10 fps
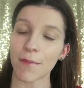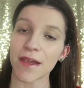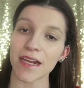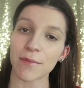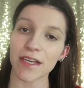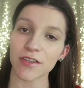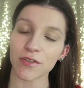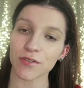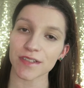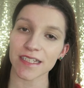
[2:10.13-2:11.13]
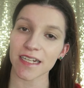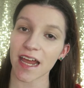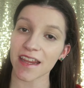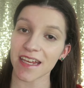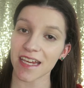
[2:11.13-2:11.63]
I'm then going to be using
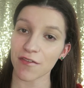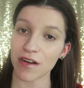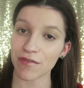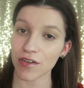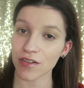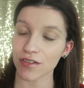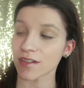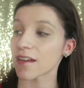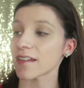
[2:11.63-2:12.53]
the Revlon,